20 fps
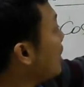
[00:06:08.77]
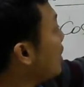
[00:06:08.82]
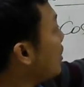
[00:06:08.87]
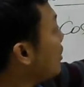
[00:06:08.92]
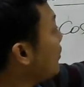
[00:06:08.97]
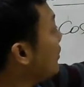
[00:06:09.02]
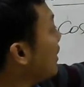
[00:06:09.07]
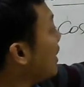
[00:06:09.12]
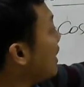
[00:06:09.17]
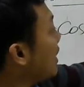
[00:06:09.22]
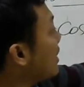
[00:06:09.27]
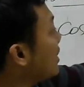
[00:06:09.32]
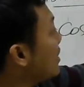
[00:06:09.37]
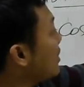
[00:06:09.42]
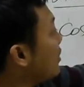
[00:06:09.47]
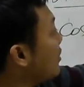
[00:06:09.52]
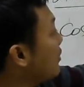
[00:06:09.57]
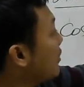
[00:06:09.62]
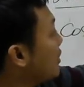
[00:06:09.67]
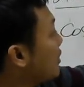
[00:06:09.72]
over x
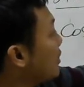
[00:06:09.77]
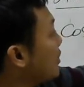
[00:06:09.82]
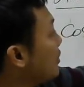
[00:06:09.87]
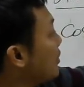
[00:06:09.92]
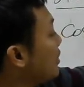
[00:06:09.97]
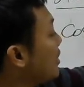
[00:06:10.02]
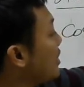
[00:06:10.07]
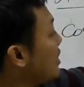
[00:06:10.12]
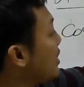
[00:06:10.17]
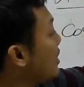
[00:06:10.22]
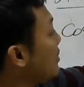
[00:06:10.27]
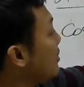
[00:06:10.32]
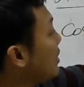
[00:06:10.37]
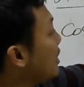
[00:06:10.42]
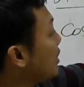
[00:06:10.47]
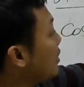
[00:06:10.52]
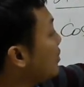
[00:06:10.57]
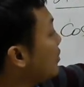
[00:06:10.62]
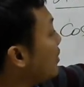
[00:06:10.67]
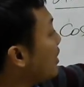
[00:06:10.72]
over 2 is
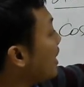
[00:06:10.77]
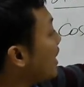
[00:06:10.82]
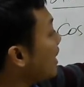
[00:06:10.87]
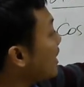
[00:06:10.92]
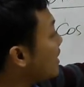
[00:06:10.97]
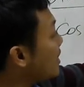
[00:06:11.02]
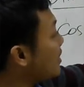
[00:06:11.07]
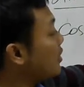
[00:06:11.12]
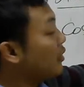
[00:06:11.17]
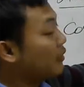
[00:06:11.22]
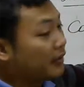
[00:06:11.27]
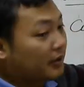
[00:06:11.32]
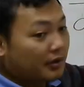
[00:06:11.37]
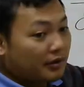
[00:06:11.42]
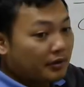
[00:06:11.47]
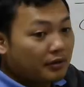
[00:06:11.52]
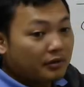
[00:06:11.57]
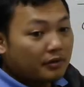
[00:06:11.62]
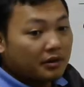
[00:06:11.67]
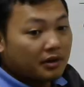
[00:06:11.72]
similar to x over
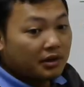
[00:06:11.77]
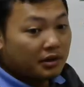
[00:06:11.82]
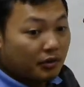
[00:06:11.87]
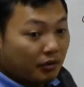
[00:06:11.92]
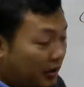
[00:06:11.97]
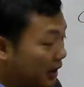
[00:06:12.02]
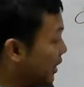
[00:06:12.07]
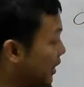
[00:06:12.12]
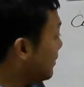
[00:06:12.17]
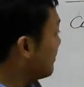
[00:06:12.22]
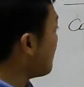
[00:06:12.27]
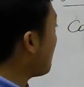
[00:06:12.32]
2 squared.